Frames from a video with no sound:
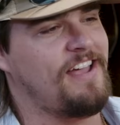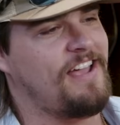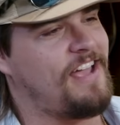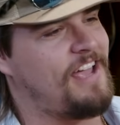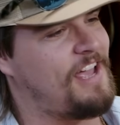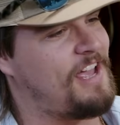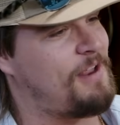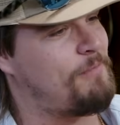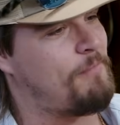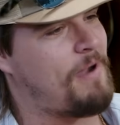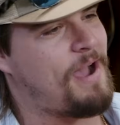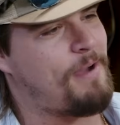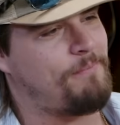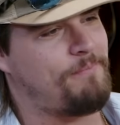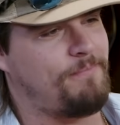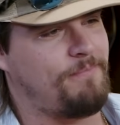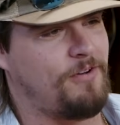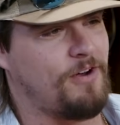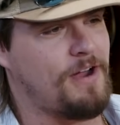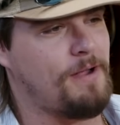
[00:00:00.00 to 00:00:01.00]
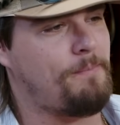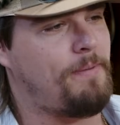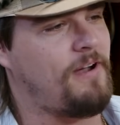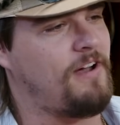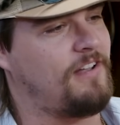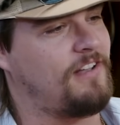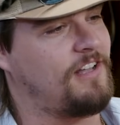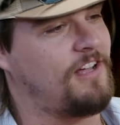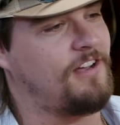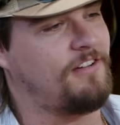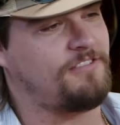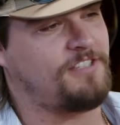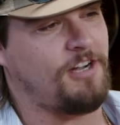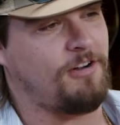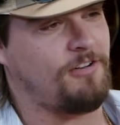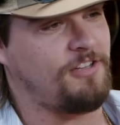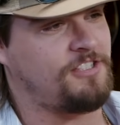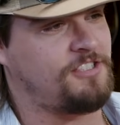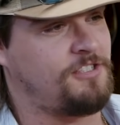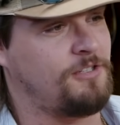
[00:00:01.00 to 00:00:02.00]
and my grandpa loved
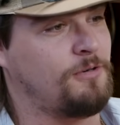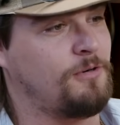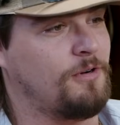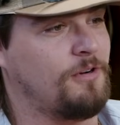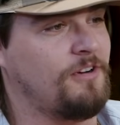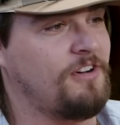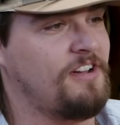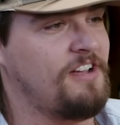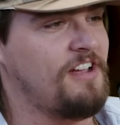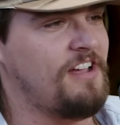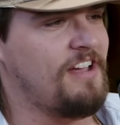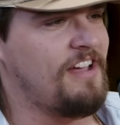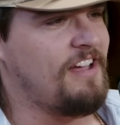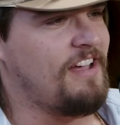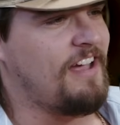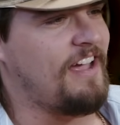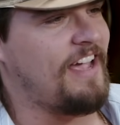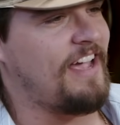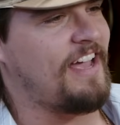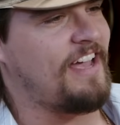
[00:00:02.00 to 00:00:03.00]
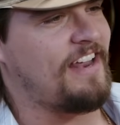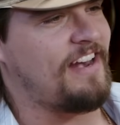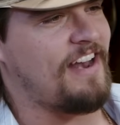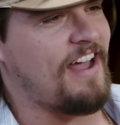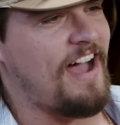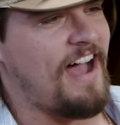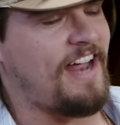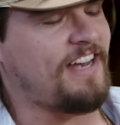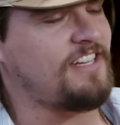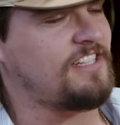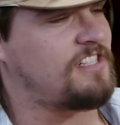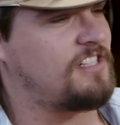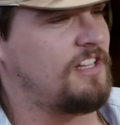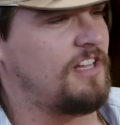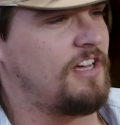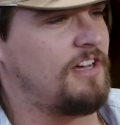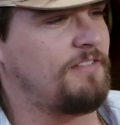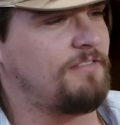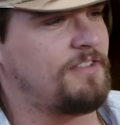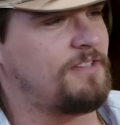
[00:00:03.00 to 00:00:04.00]
Tony Stewart, and I just
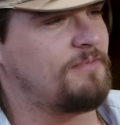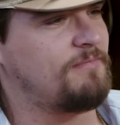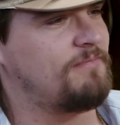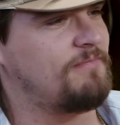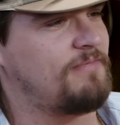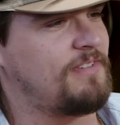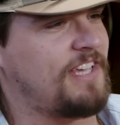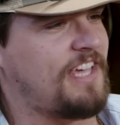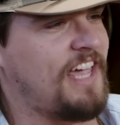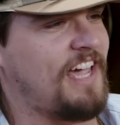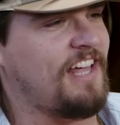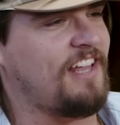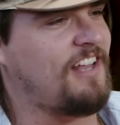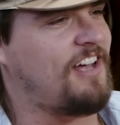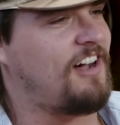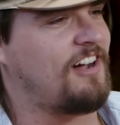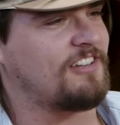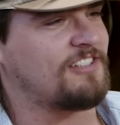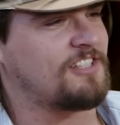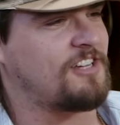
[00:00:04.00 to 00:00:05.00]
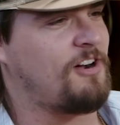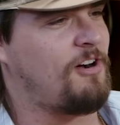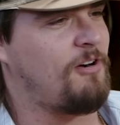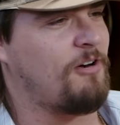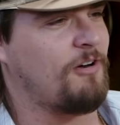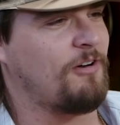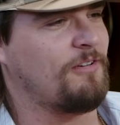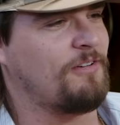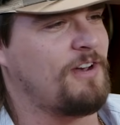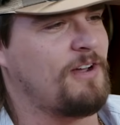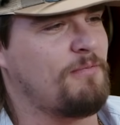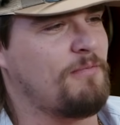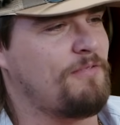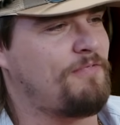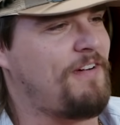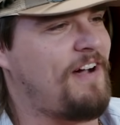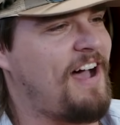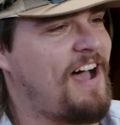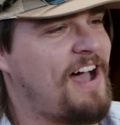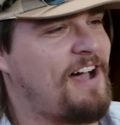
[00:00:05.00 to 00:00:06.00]
loved the Kellogg's car, number
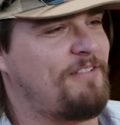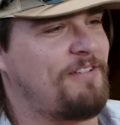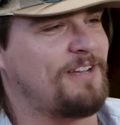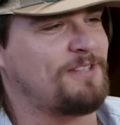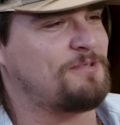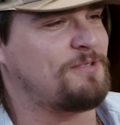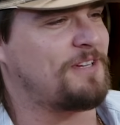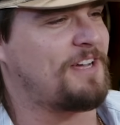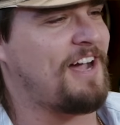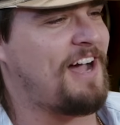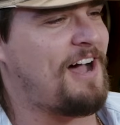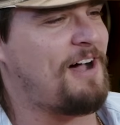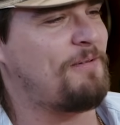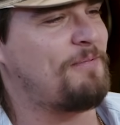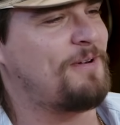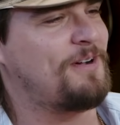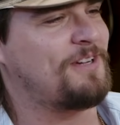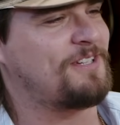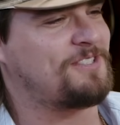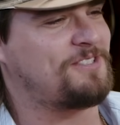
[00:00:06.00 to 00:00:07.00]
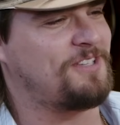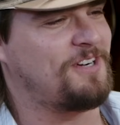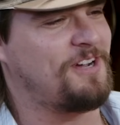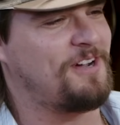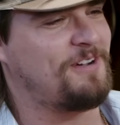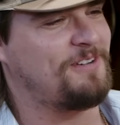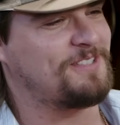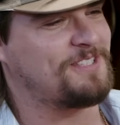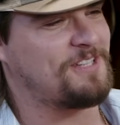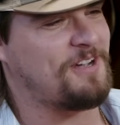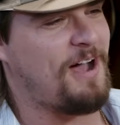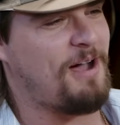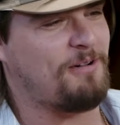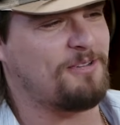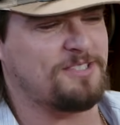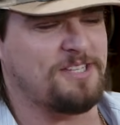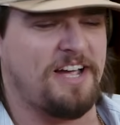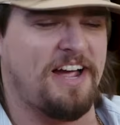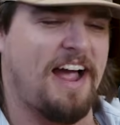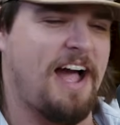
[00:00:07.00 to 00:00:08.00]
5. That's what Kyle Busch drove. So I
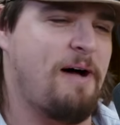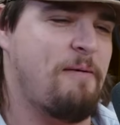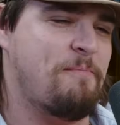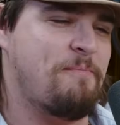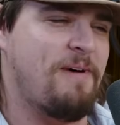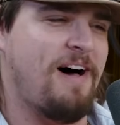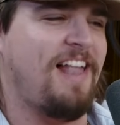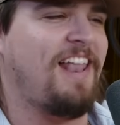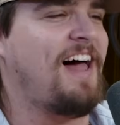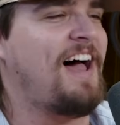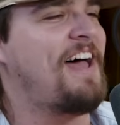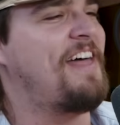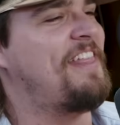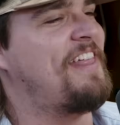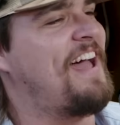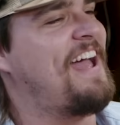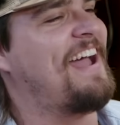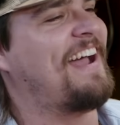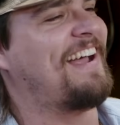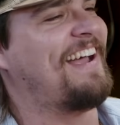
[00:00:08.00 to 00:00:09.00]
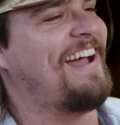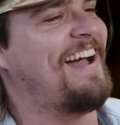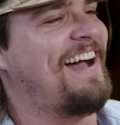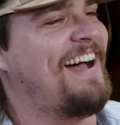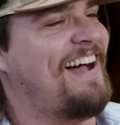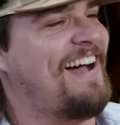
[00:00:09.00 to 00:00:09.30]
was like, I like that guy.